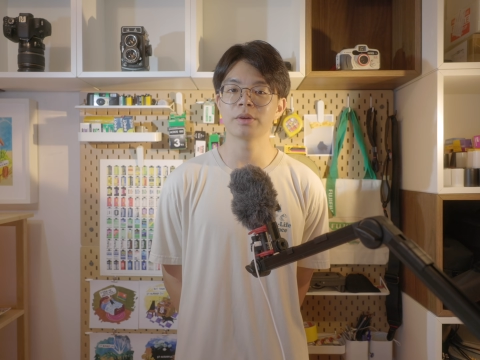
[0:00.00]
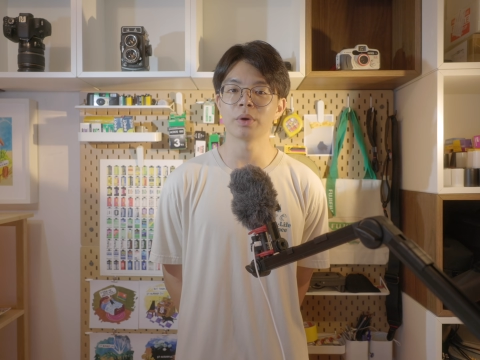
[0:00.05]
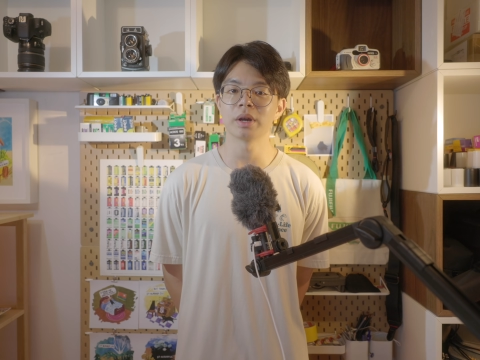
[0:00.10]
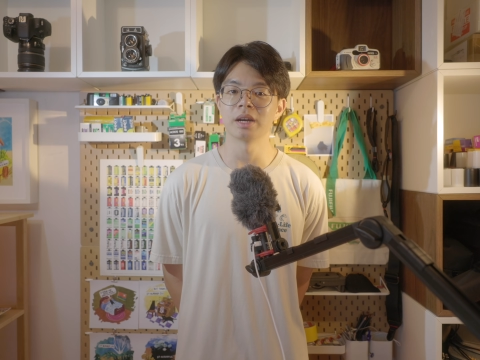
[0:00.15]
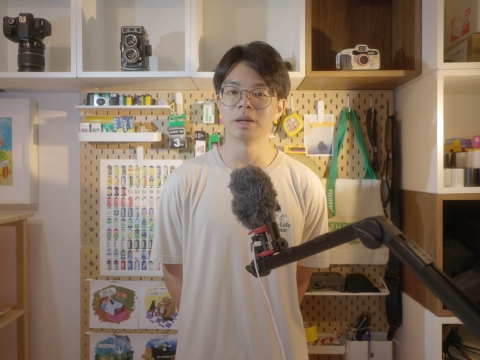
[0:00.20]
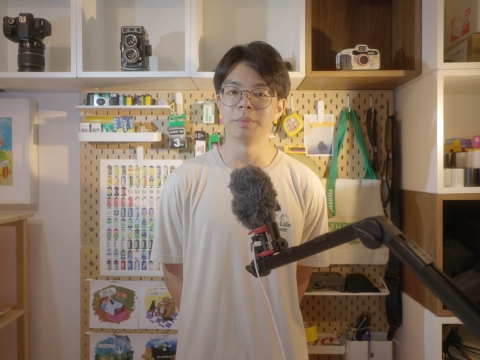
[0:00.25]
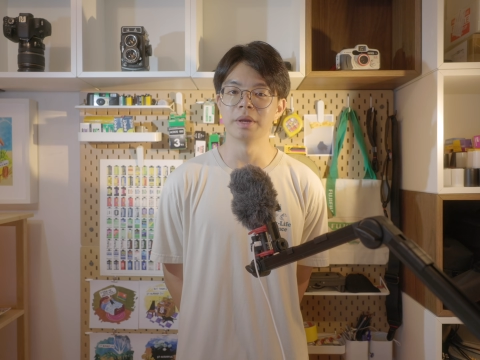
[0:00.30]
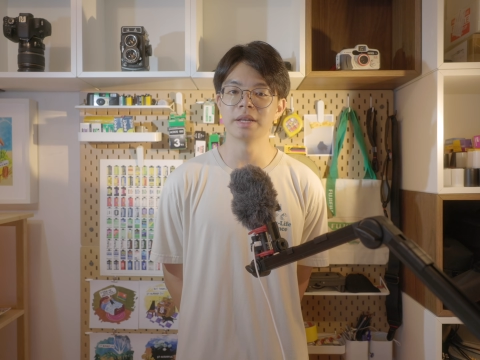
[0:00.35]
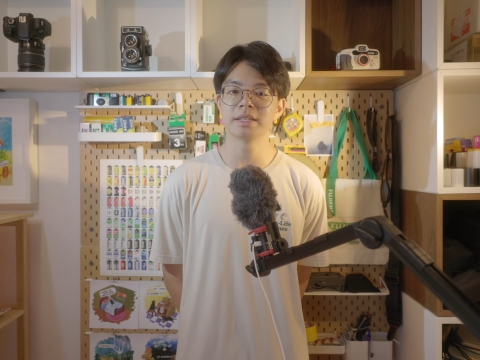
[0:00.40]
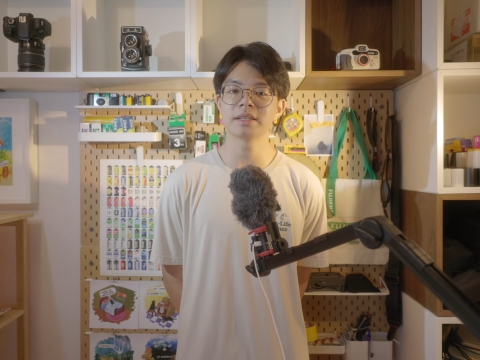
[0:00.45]

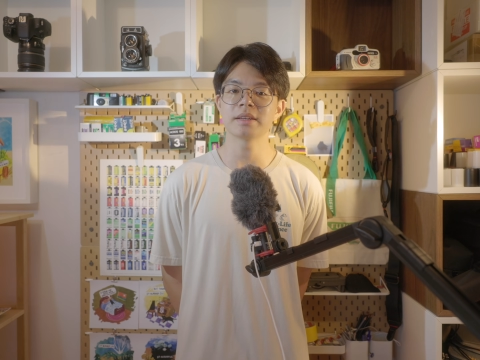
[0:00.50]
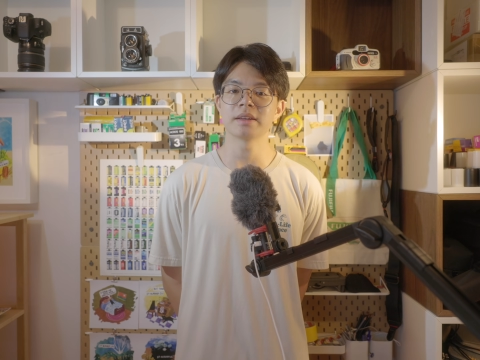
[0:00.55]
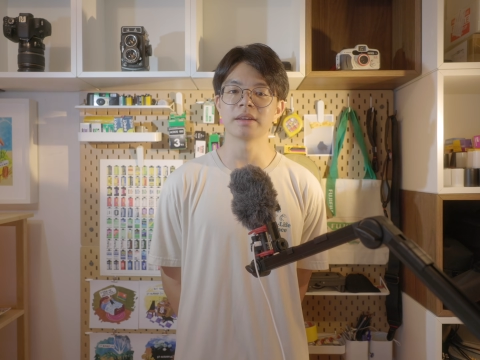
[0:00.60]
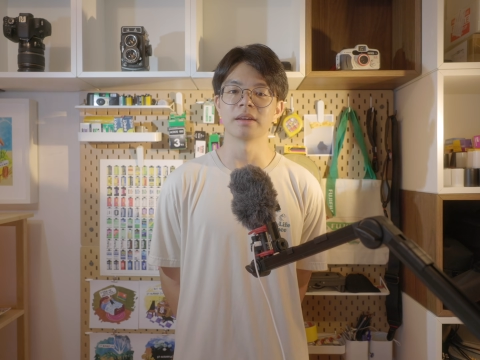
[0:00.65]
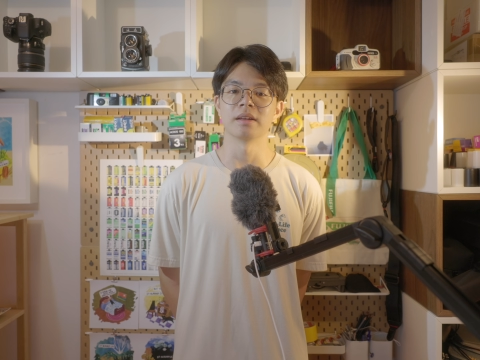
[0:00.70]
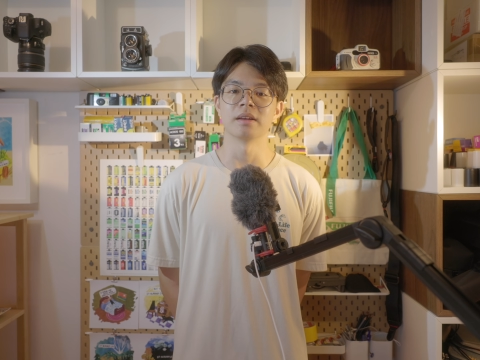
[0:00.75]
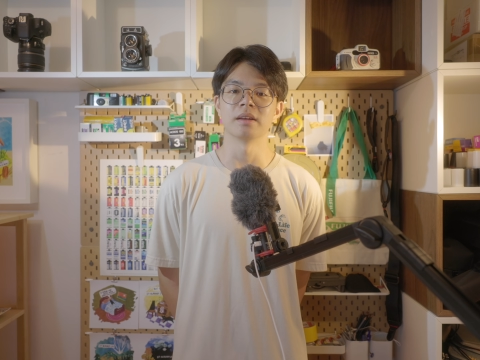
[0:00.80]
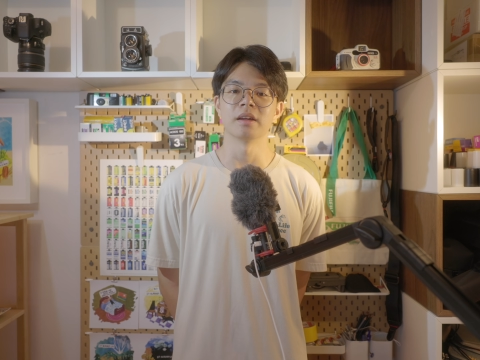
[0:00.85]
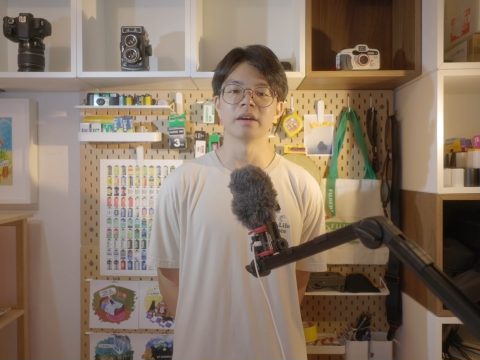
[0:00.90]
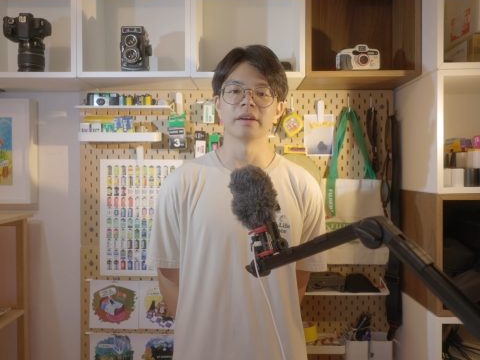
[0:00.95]
quite
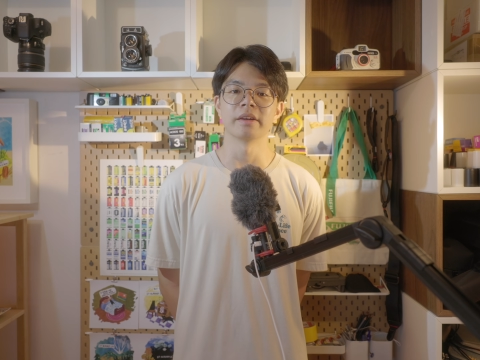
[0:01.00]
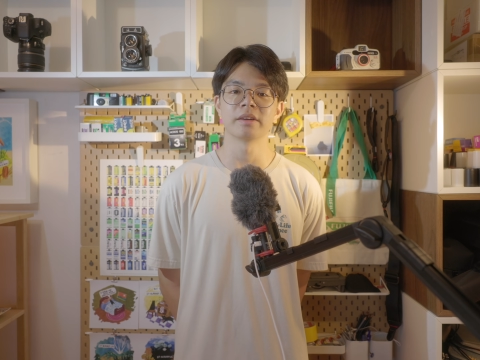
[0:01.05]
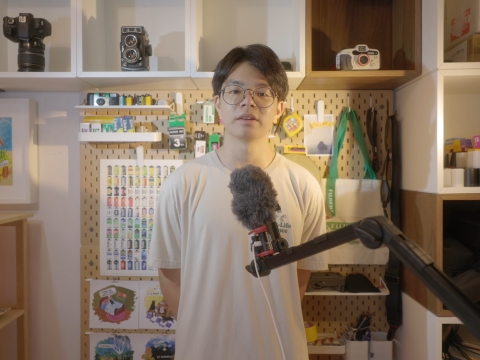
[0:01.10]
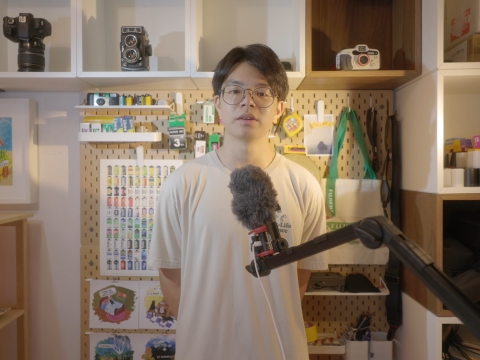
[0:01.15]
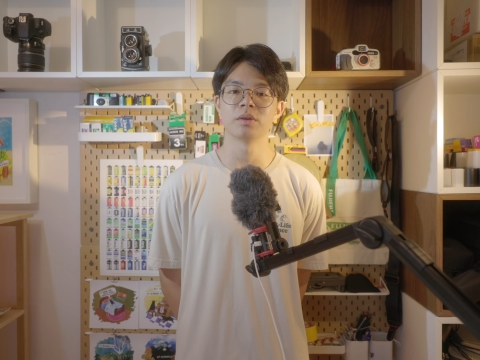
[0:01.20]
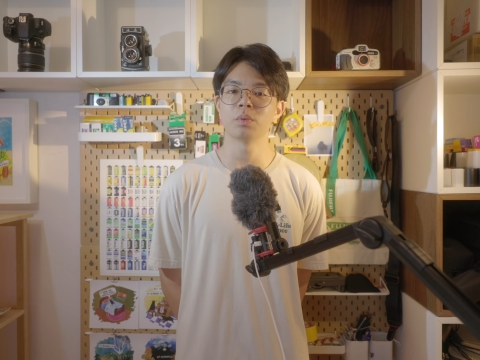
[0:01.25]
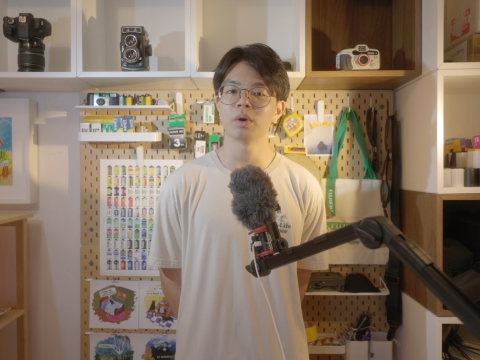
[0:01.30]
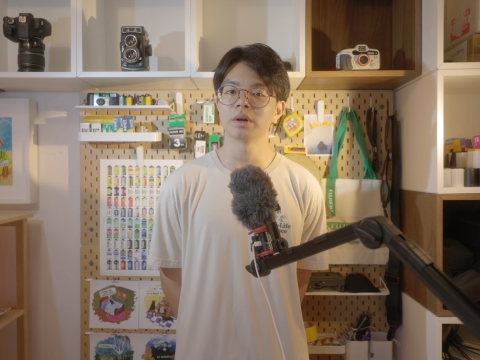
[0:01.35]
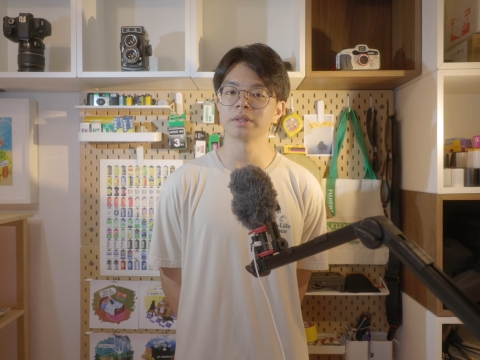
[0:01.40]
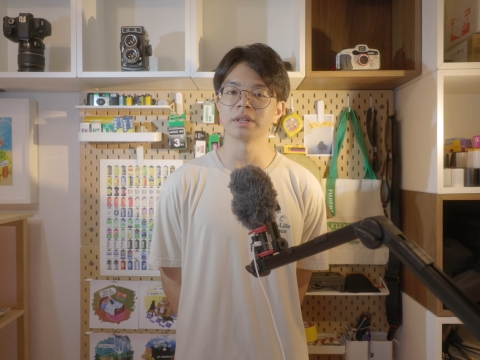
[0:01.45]
amazing, like
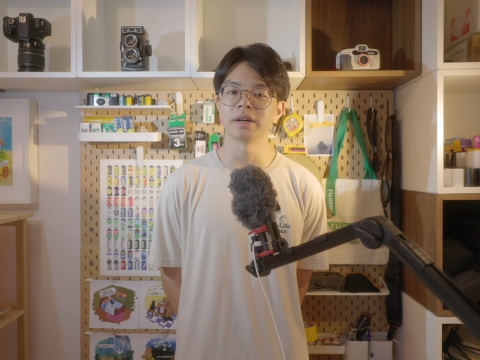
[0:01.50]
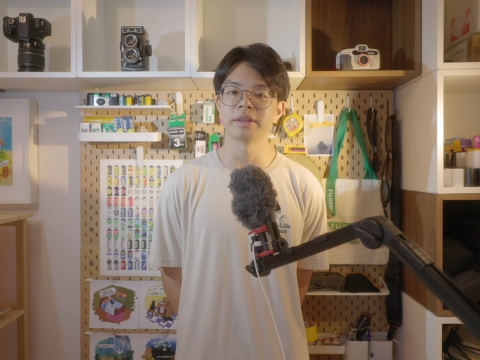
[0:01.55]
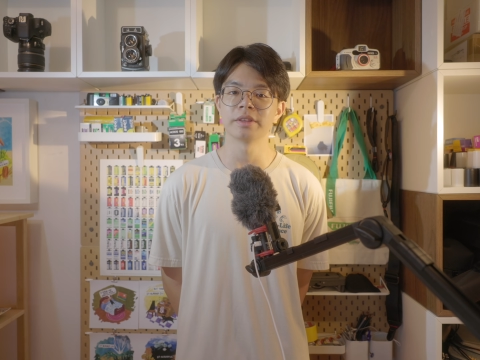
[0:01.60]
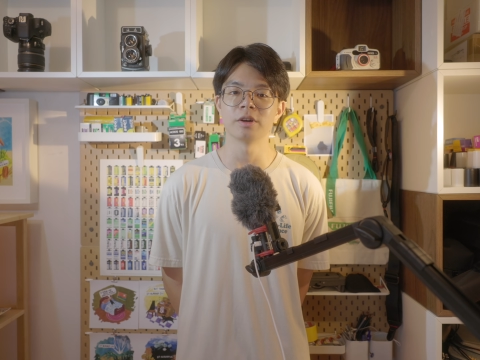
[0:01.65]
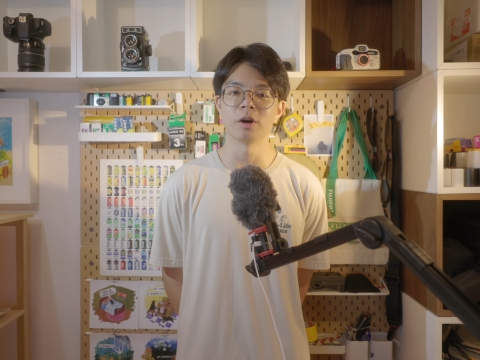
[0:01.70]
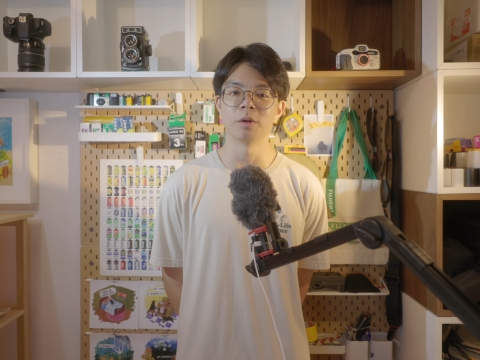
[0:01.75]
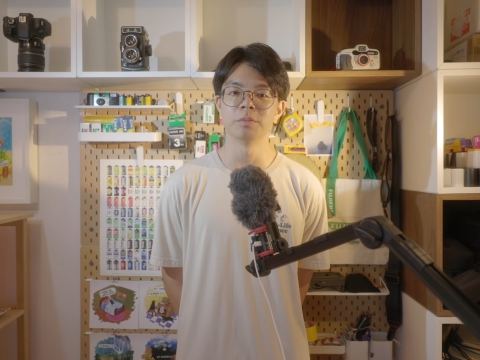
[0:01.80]
what other